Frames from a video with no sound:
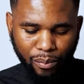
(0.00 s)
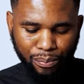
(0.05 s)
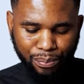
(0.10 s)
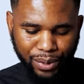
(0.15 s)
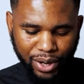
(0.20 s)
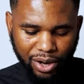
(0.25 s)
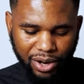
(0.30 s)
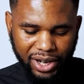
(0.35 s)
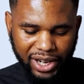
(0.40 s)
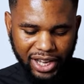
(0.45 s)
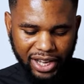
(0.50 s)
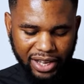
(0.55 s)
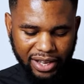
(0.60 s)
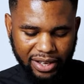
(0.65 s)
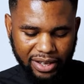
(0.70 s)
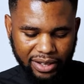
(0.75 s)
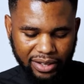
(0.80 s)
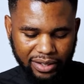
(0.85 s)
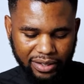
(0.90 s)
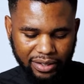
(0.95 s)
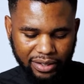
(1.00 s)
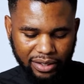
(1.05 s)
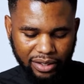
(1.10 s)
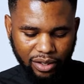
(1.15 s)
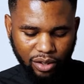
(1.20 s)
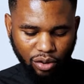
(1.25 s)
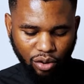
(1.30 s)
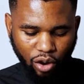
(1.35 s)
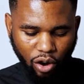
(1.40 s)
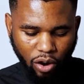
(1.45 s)
burning
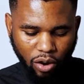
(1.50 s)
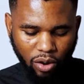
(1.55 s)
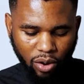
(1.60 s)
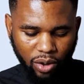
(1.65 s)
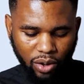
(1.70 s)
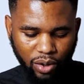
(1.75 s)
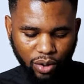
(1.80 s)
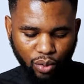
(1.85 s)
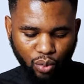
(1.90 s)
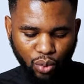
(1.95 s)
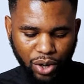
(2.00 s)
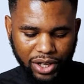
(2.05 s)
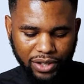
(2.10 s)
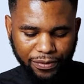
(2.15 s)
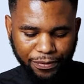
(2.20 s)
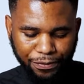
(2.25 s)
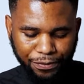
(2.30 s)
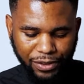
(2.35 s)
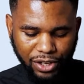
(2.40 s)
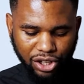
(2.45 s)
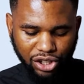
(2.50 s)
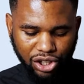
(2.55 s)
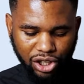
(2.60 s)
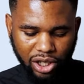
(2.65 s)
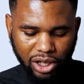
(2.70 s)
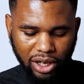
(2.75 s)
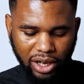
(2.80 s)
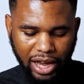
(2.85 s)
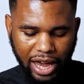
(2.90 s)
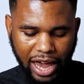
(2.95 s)
coal with
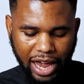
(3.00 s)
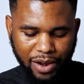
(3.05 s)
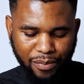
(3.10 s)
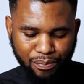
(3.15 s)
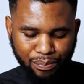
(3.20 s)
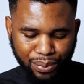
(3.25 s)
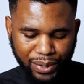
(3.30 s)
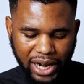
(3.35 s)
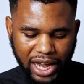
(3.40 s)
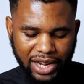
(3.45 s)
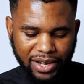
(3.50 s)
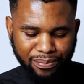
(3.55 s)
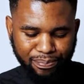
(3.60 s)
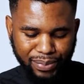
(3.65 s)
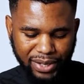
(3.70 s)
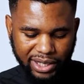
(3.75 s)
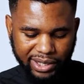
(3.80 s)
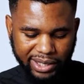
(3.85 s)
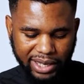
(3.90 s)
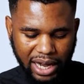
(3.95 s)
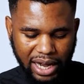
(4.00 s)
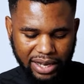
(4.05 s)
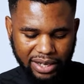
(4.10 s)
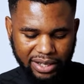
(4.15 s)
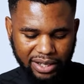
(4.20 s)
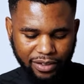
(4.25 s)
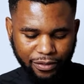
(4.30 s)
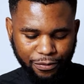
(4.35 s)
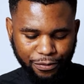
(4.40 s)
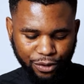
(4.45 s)
fish and bread
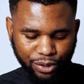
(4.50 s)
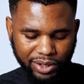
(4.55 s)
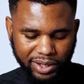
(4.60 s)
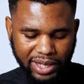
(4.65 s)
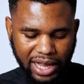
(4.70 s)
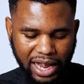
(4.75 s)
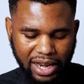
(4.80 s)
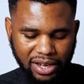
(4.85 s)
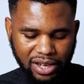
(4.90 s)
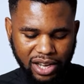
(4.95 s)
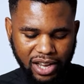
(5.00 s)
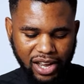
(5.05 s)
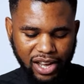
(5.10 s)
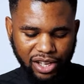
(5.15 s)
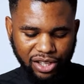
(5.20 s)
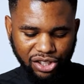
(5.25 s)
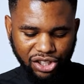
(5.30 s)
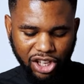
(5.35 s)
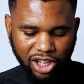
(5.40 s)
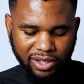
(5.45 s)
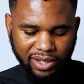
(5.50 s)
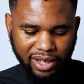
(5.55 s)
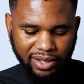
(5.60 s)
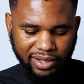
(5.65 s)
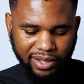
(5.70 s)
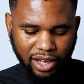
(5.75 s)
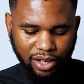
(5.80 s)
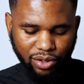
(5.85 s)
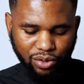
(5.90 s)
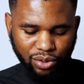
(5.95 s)
beside verse 10 jesus
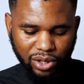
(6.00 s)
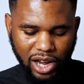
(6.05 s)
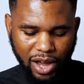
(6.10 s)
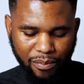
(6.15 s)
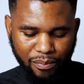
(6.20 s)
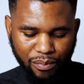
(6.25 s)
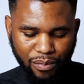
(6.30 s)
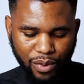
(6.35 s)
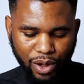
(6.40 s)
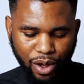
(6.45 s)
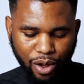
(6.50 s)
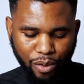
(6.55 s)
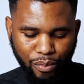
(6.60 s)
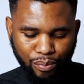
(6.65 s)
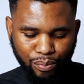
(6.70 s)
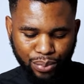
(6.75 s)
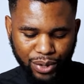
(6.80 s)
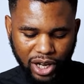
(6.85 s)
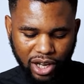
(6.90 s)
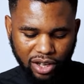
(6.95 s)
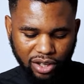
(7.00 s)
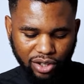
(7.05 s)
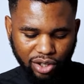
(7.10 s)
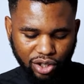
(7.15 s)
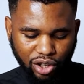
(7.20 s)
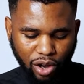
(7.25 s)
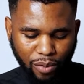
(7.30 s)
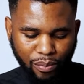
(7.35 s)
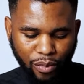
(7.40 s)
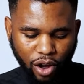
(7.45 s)
said to them bring
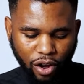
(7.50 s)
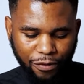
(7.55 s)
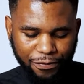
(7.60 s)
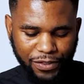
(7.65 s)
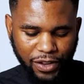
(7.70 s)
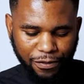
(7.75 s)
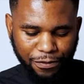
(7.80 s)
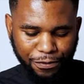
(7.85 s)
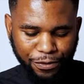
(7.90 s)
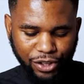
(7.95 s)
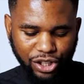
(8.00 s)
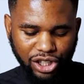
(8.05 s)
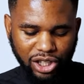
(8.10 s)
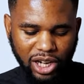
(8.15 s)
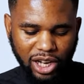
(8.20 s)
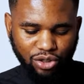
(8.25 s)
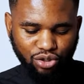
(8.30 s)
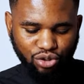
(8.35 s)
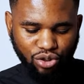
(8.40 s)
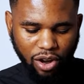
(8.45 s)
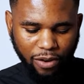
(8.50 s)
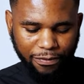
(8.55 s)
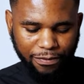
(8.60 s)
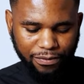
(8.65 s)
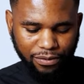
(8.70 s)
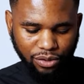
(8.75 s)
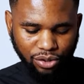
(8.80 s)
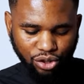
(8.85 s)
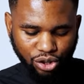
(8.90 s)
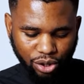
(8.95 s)
some of the fish that you
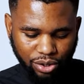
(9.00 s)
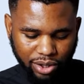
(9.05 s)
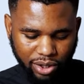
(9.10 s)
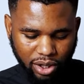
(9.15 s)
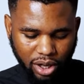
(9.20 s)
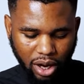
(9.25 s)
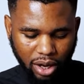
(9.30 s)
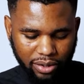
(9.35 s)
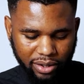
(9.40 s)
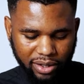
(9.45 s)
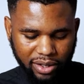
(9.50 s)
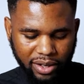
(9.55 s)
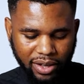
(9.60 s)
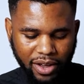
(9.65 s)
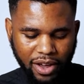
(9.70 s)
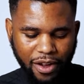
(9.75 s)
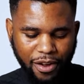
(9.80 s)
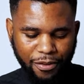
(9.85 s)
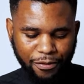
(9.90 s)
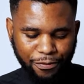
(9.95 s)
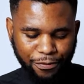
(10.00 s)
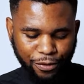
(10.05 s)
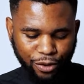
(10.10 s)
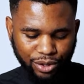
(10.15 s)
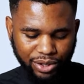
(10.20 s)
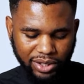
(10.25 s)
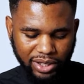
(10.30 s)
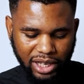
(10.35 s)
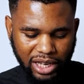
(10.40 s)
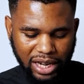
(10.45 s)
have just caught
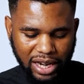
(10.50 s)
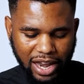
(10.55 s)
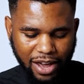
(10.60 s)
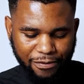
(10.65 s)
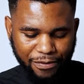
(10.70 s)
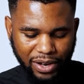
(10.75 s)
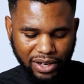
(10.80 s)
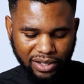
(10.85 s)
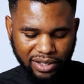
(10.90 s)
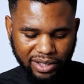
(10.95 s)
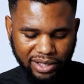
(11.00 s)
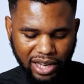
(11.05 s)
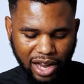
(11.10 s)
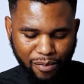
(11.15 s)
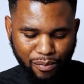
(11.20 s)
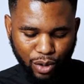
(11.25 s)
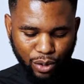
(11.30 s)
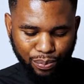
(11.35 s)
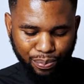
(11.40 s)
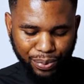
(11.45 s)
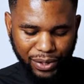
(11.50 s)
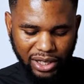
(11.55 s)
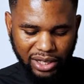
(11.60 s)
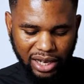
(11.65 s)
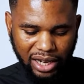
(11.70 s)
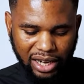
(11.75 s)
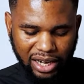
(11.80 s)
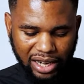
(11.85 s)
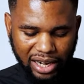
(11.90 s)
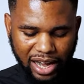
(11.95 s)
verse 11 simon
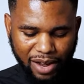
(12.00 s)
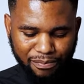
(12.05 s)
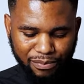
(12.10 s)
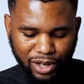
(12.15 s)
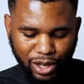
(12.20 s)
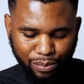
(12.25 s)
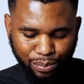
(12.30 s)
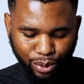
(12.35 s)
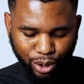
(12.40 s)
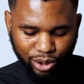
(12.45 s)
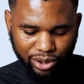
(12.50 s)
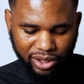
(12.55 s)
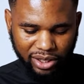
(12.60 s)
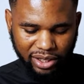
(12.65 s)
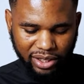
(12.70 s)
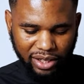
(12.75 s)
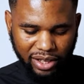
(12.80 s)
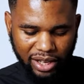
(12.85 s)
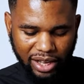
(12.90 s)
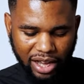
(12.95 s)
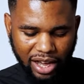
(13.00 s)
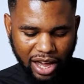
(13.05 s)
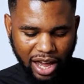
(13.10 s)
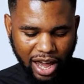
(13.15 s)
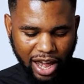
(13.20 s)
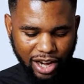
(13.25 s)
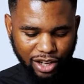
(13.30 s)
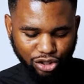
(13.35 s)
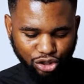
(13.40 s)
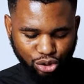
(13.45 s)
peter climbed the boat
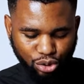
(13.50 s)
and